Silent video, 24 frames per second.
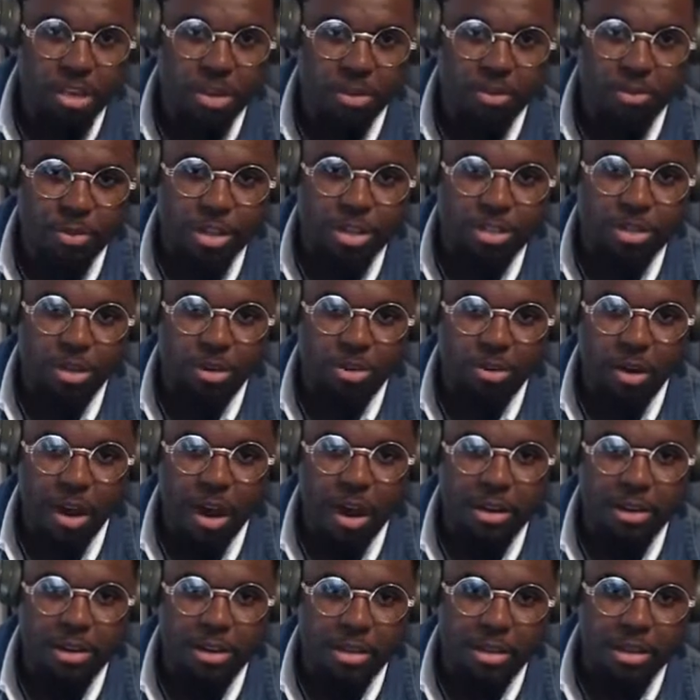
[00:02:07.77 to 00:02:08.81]
Risa Harada
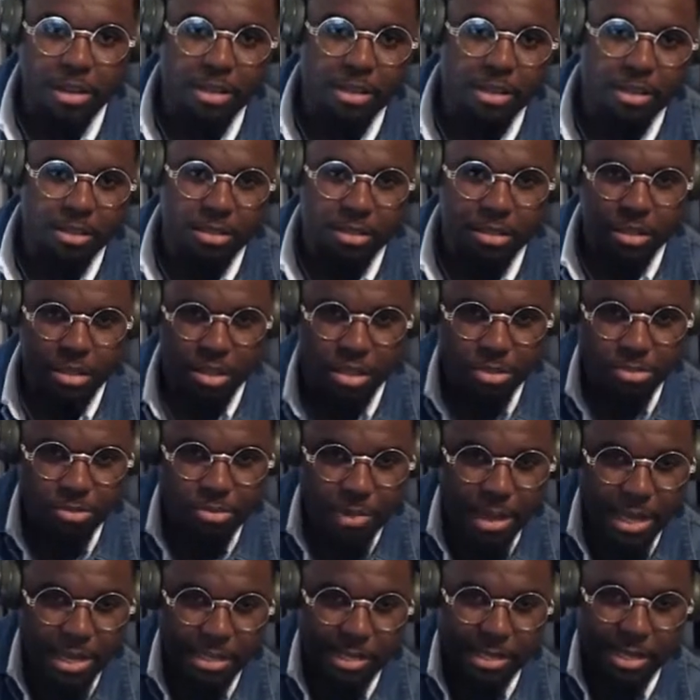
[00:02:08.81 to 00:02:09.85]
is you
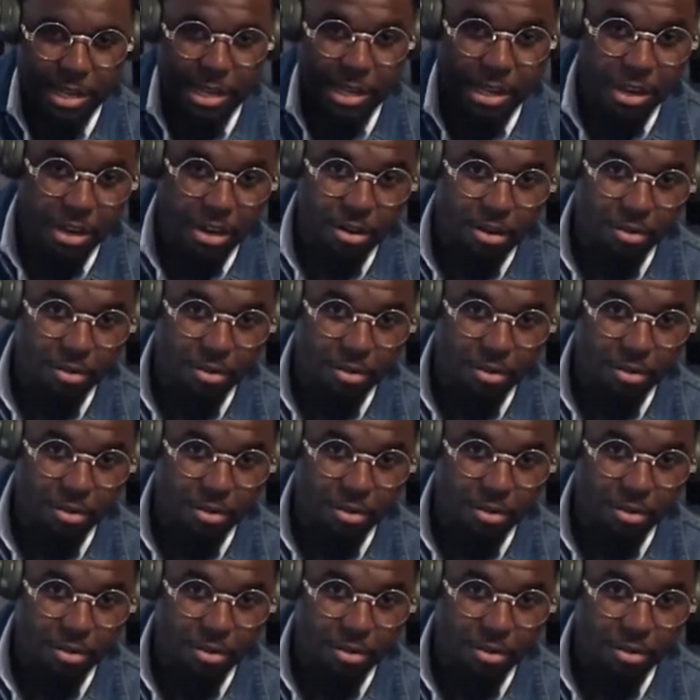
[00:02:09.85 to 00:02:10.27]
may see it here.